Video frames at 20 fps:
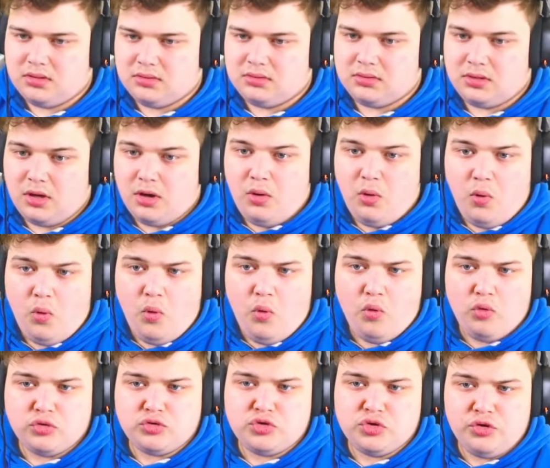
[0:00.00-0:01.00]

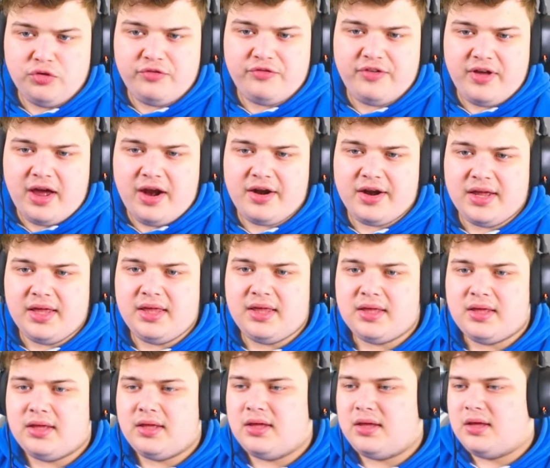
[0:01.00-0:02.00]
Oh, two fairy.
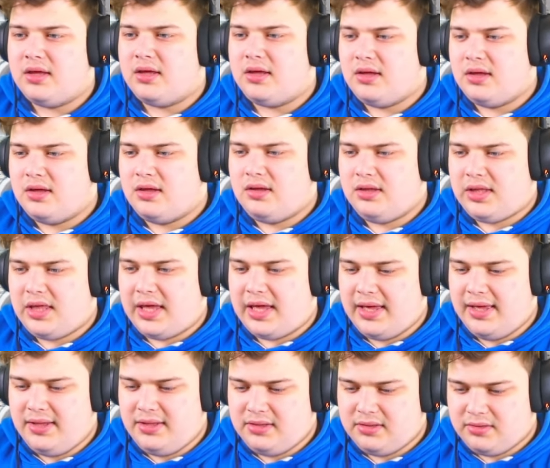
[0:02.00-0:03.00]

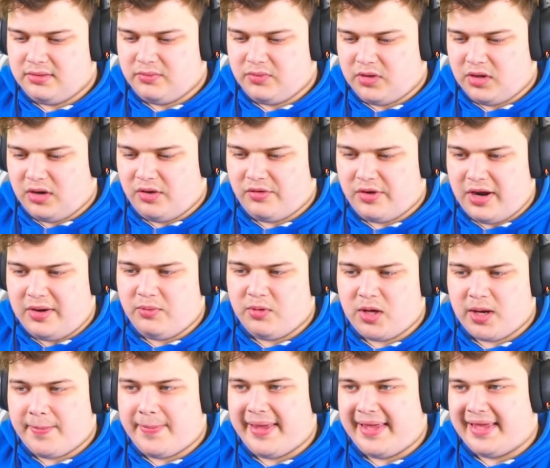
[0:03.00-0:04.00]
Okay. We've got a red. We've got
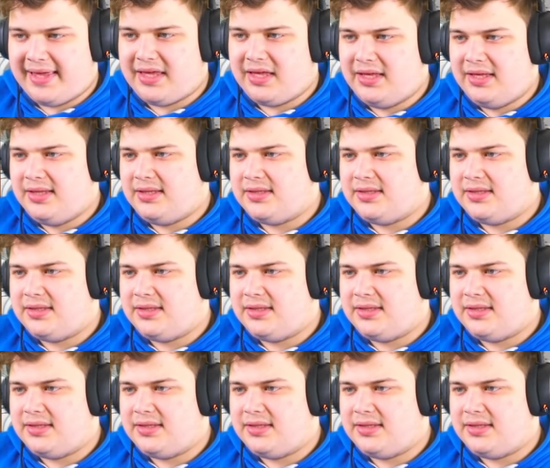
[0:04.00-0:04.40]
a pinky.